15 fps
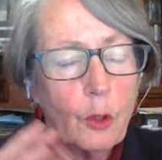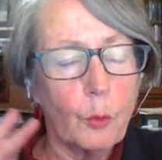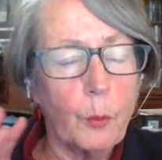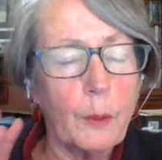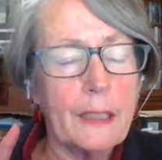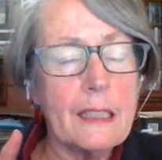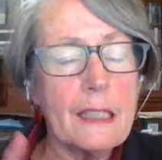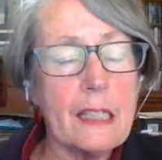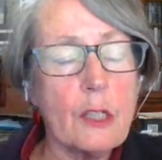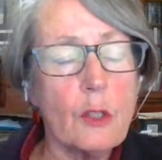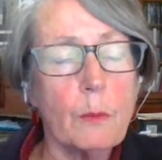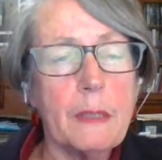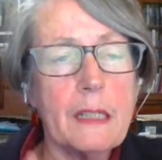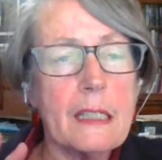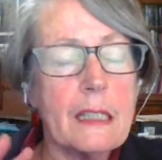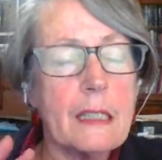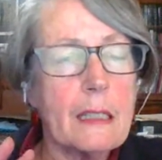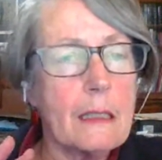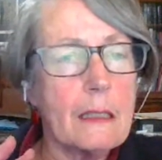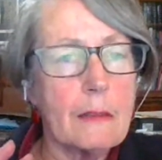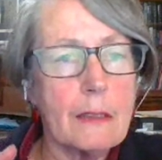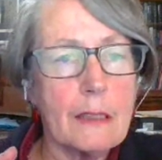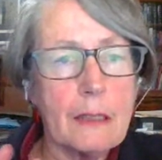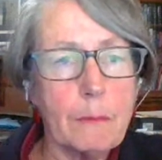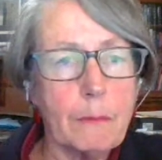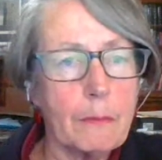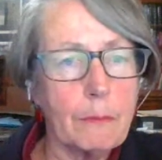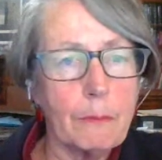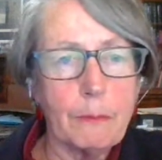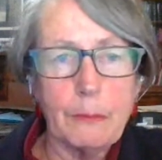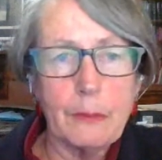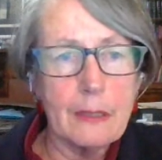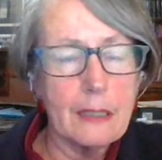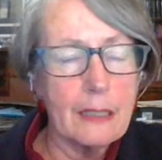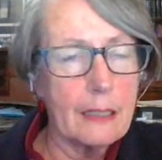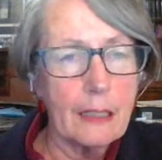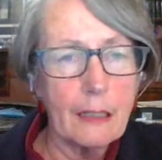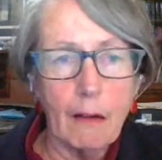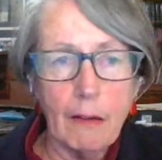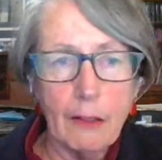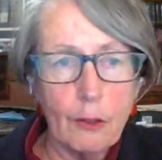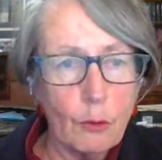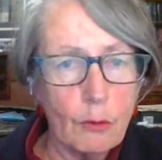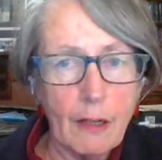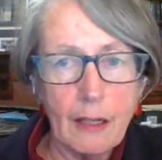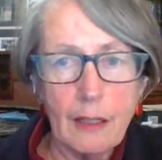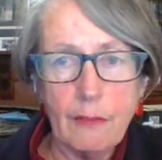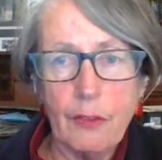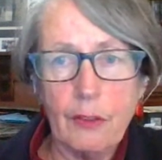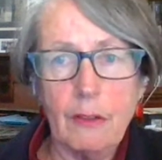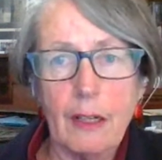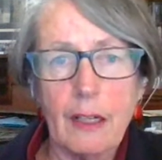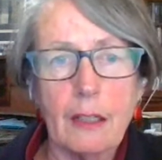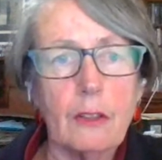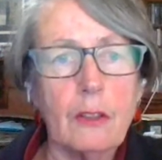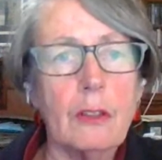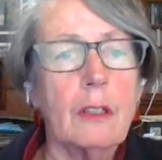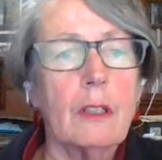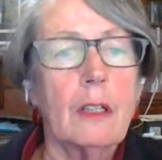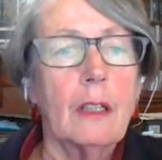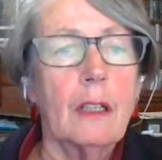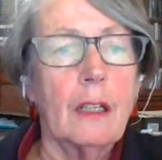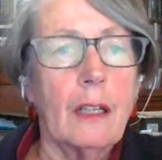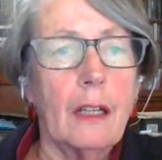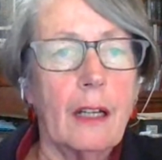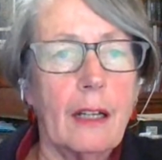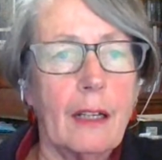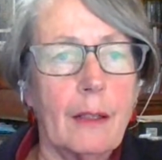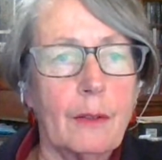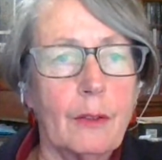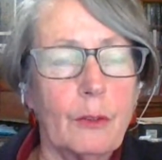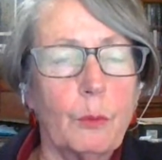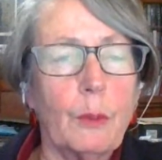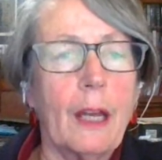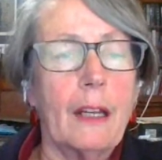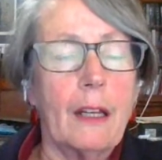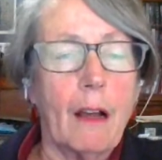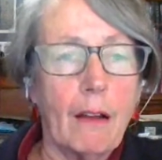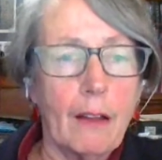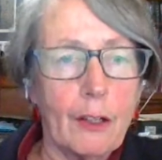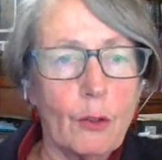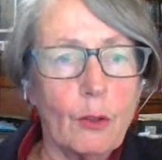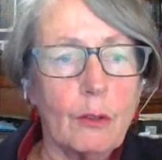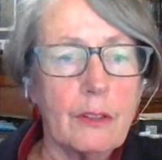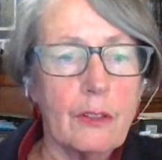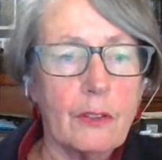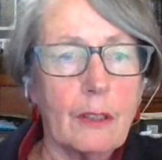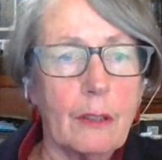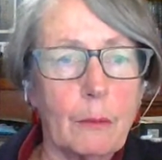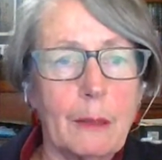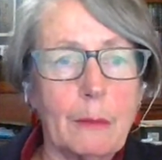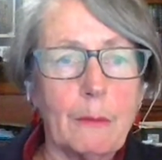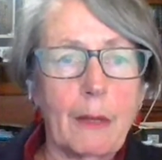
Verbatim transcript: Look, we can still be digging iron ore out of the ground, and iron ore is